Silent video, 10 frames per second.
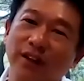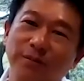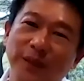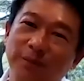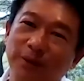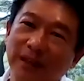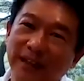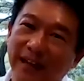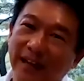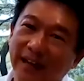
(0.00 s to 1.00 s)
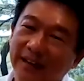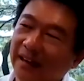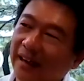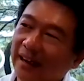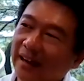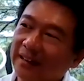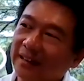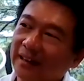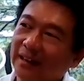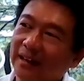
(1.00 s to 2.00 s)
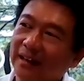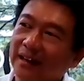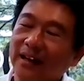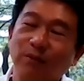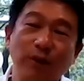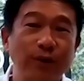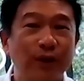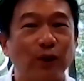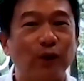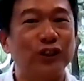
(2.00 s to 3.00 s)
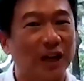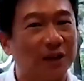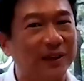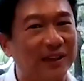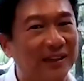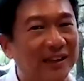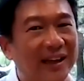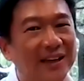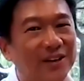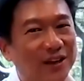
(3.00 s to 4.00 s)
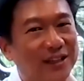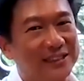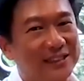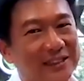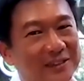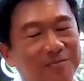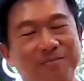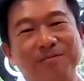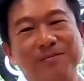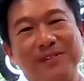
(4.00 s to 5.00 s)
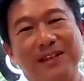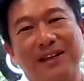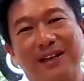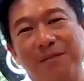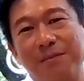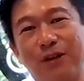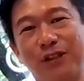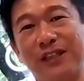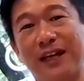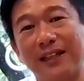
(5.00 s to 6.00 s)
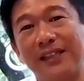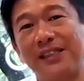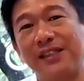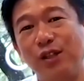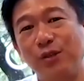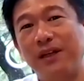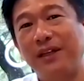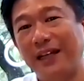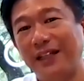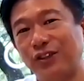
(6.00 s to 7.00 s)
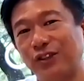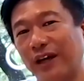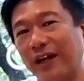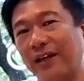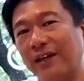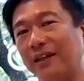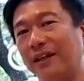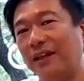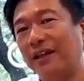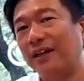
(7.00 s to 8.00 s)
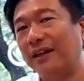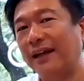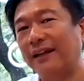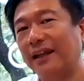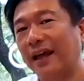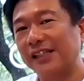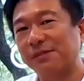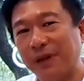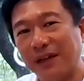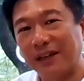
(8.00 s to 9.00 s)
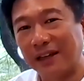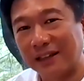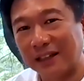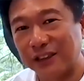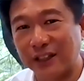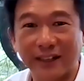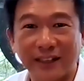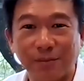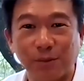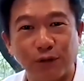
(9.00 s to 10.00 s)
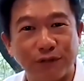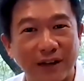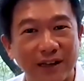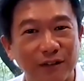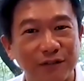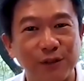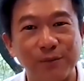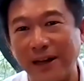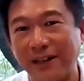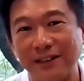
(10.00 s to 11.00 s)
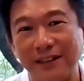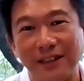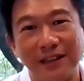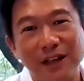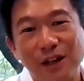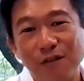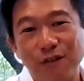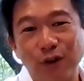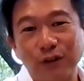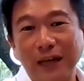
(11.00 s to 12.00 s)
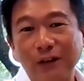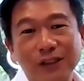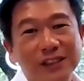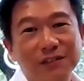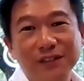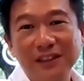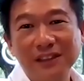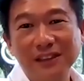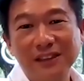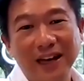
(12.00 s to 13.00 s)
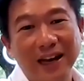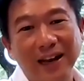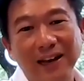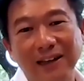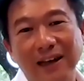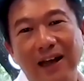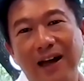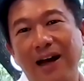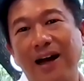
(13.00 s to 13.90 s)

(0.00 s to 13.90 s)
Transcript: with other people again, and we will go shopping like crazy. Because that is human nature, and that has been in the genetic profile of humanity for thousands of years, and